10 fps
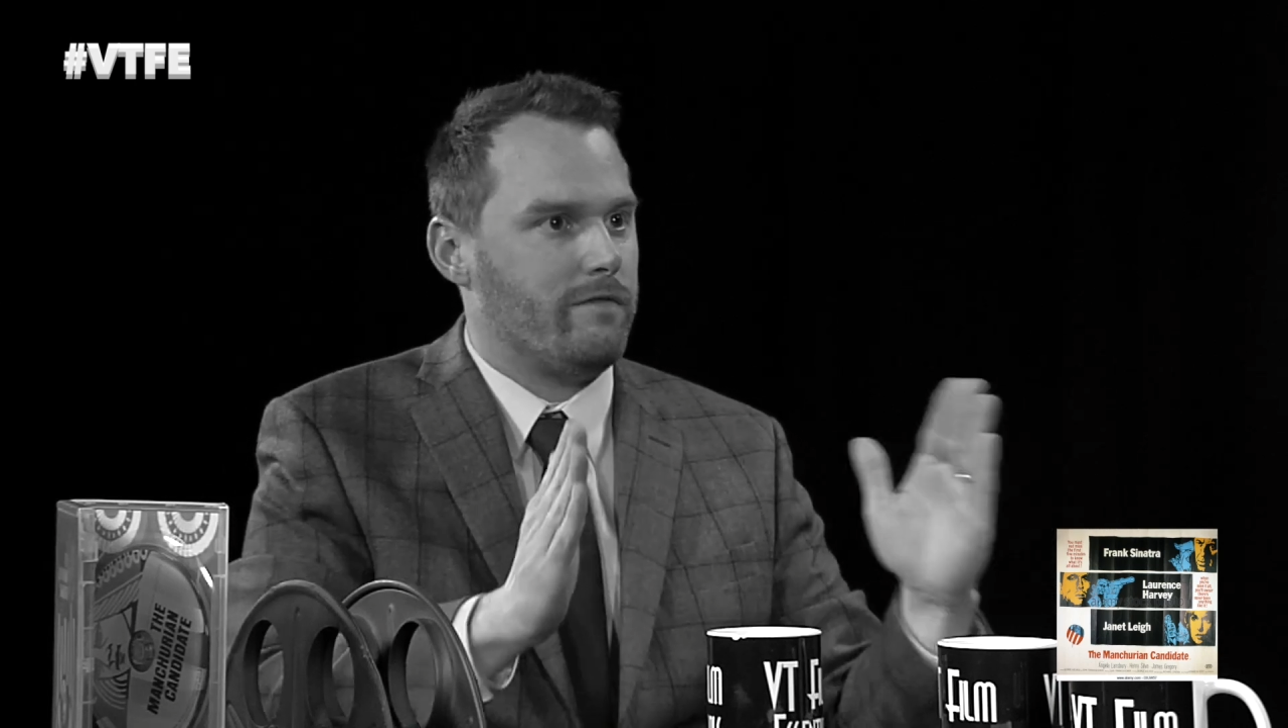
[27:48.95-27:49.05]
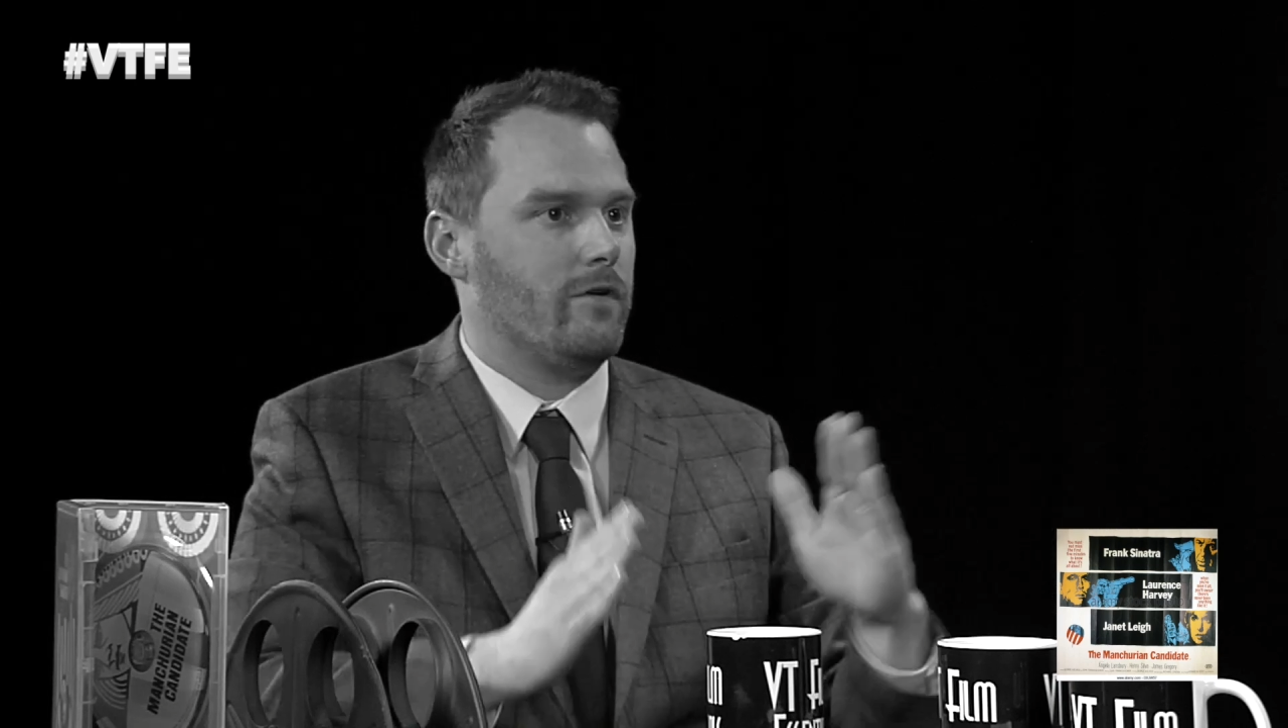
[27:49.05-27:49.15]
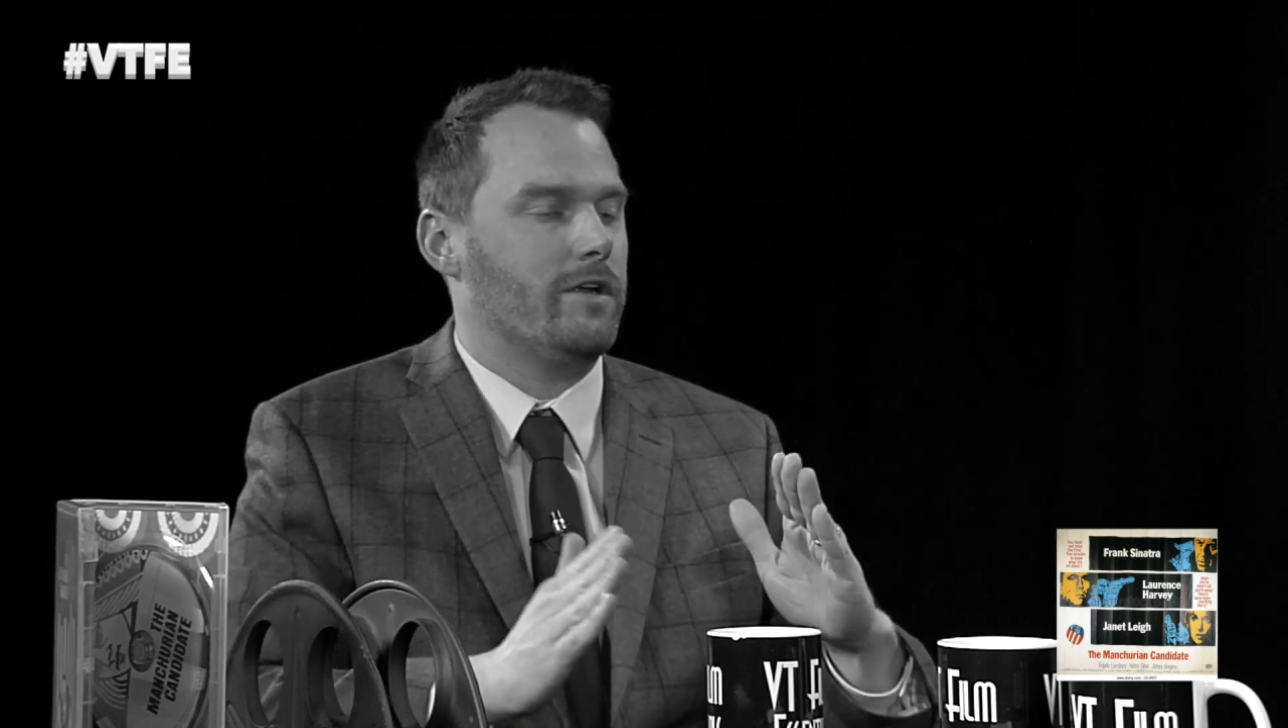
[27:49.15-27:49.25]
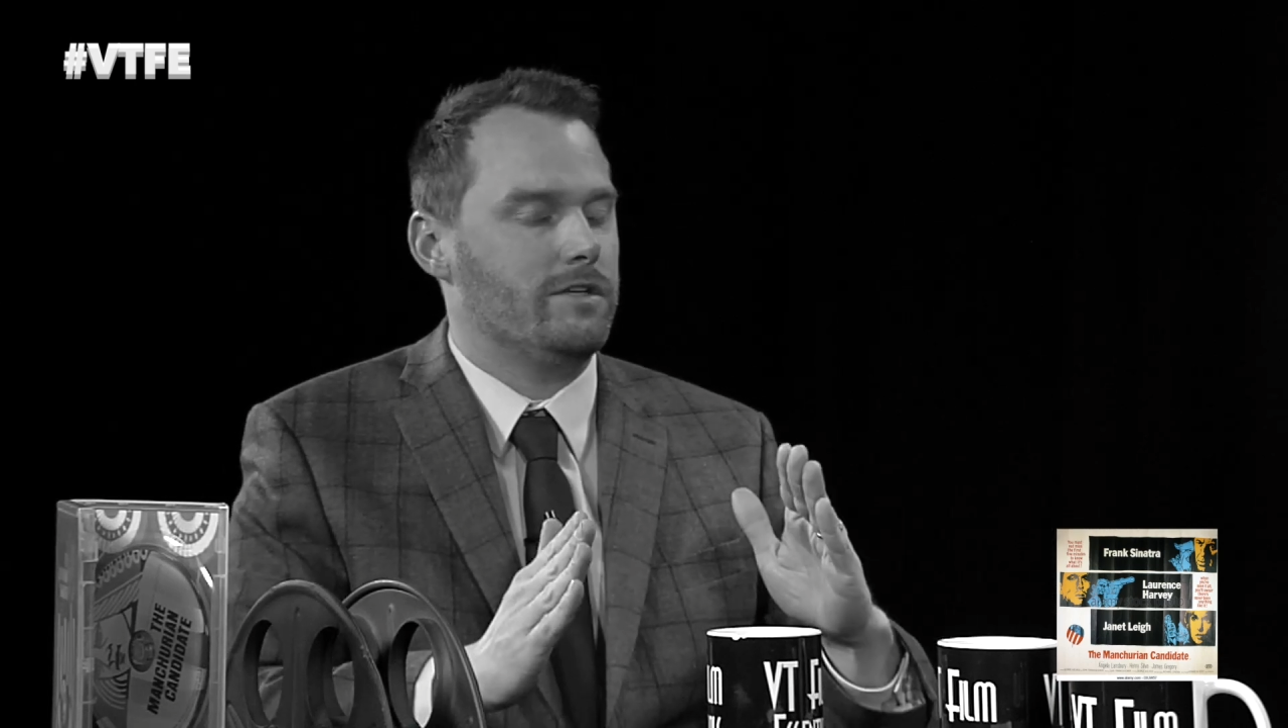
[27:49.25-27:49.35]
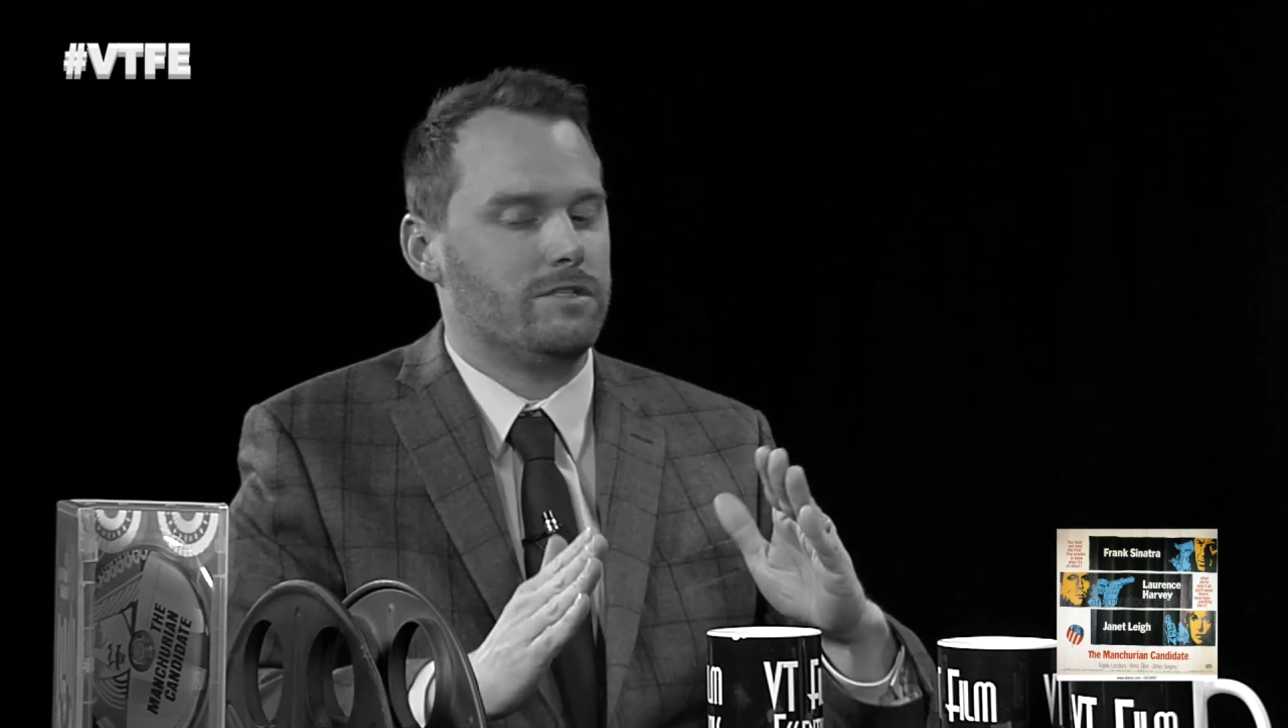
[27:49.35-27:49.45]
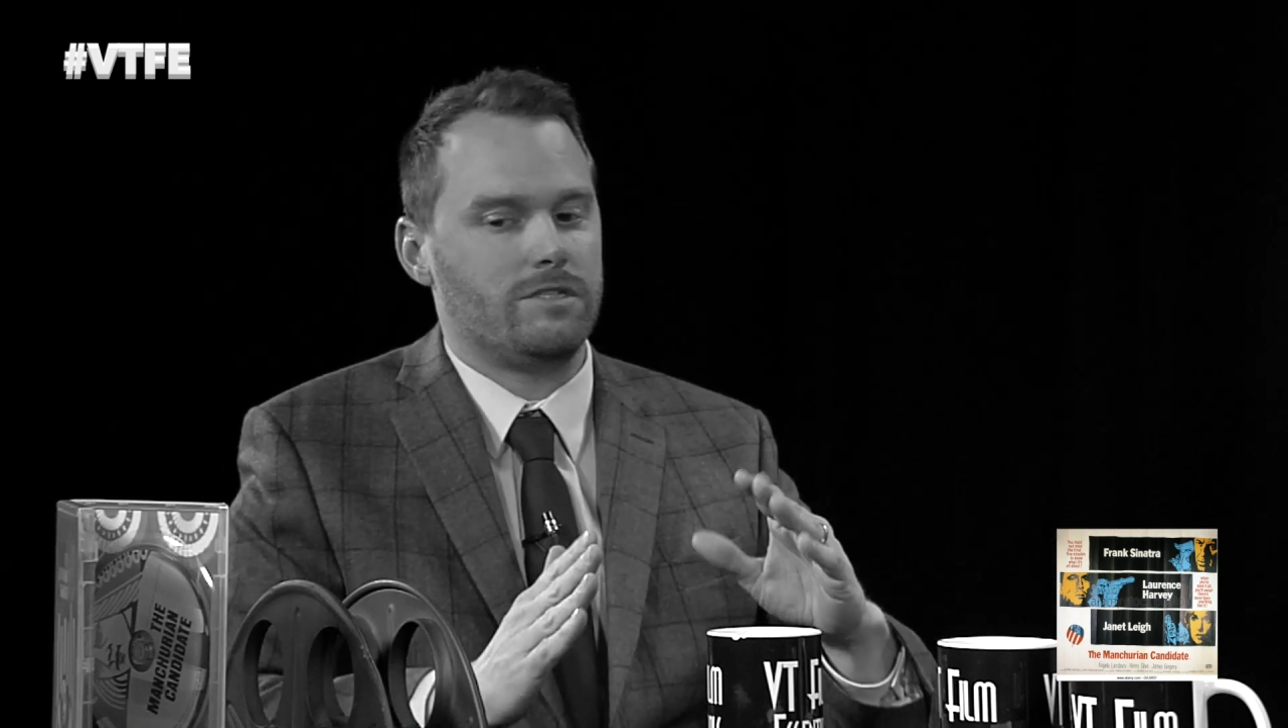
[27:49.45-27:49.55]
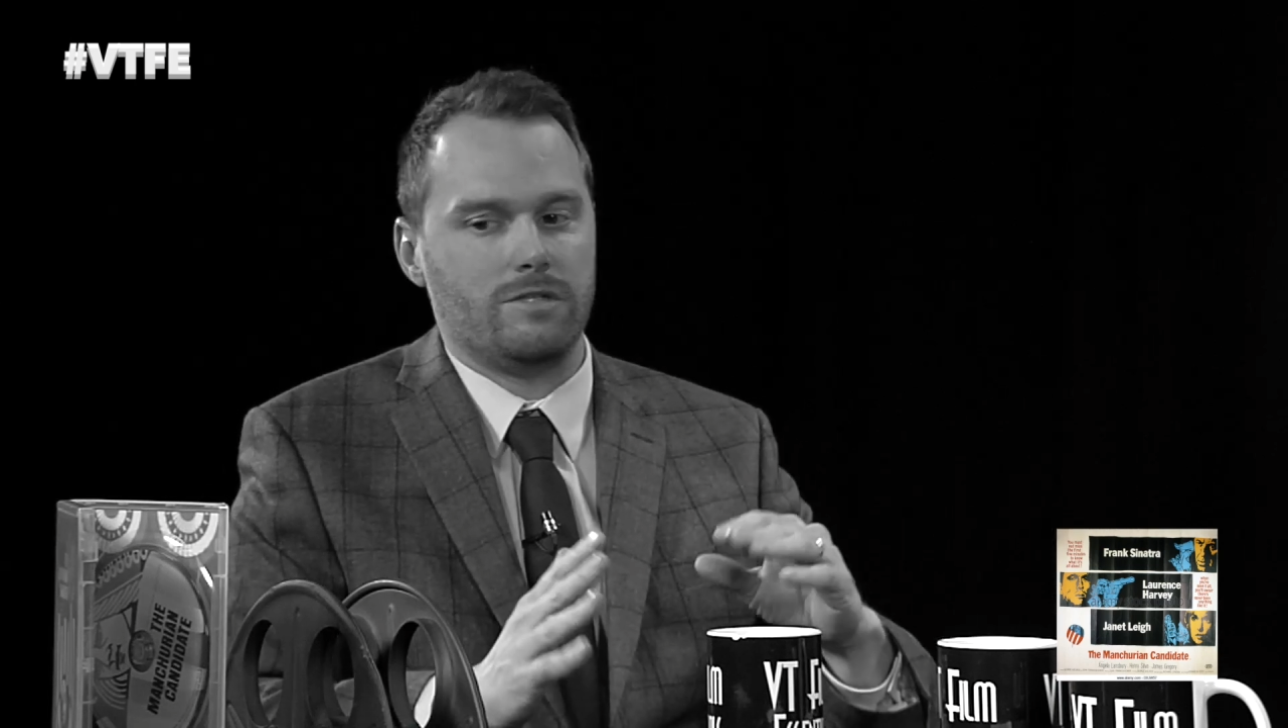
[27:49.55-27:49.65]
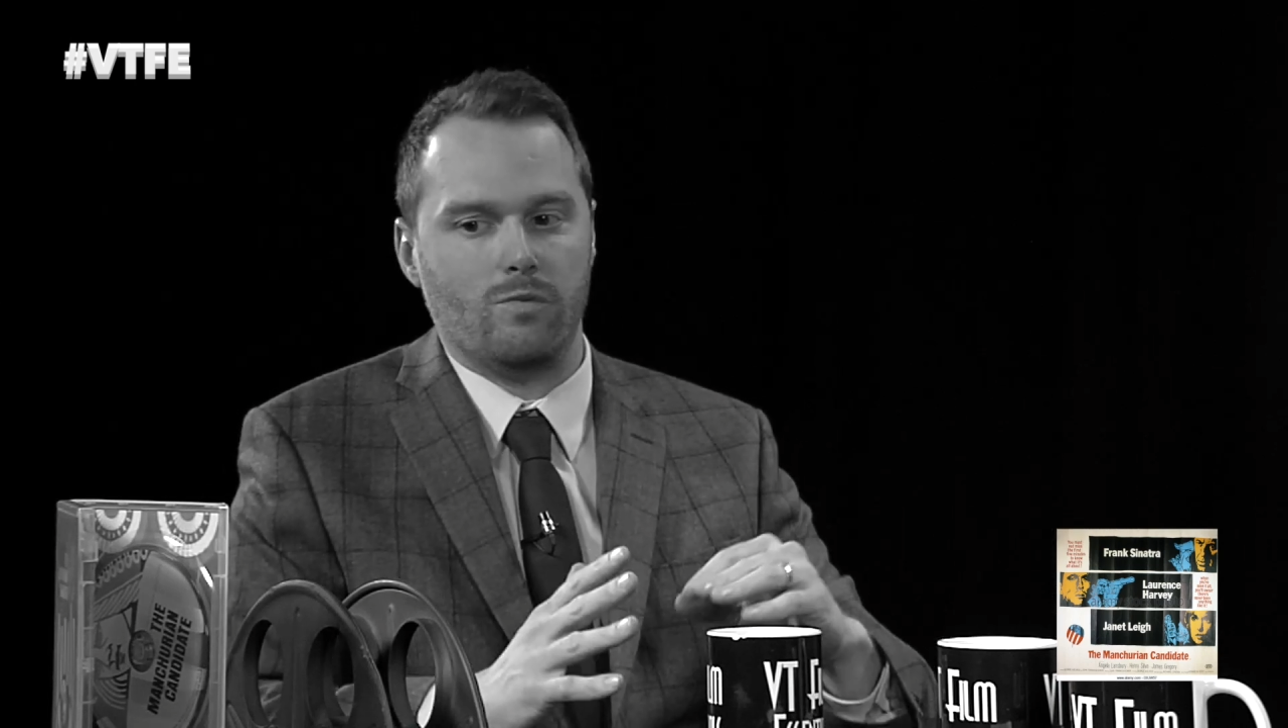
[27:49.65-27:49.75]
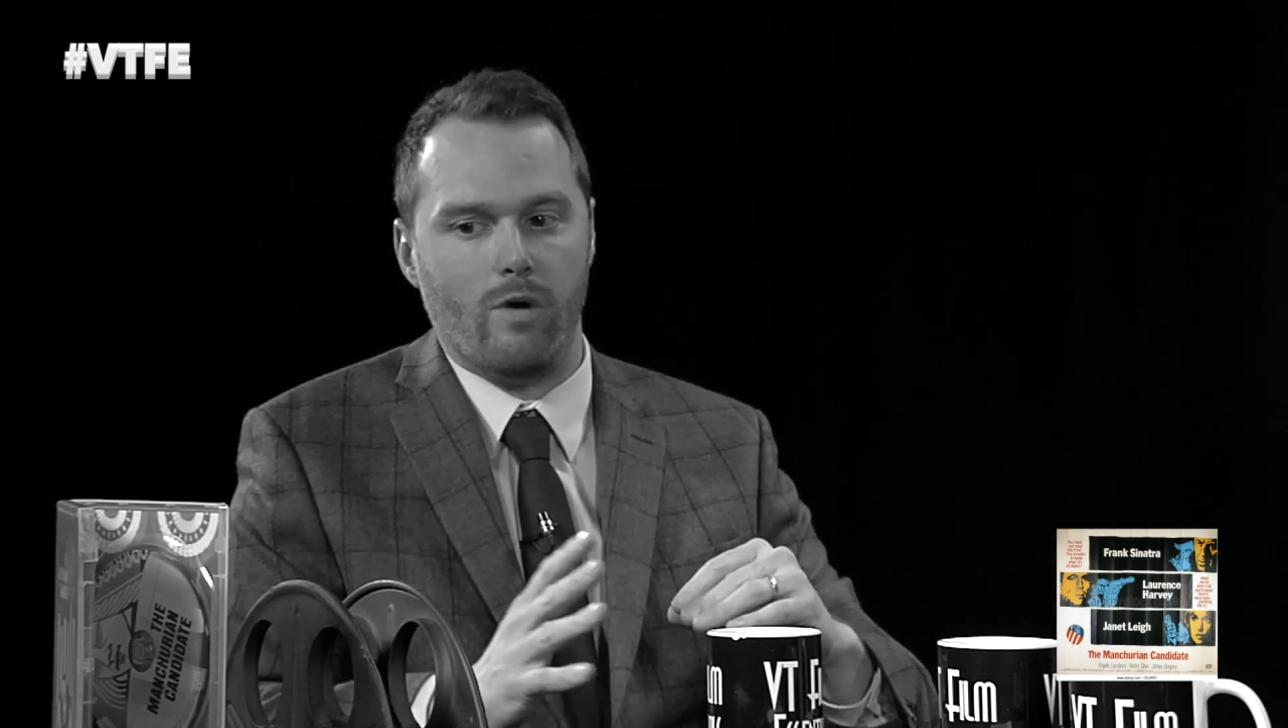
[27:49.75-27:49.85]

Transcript: footage,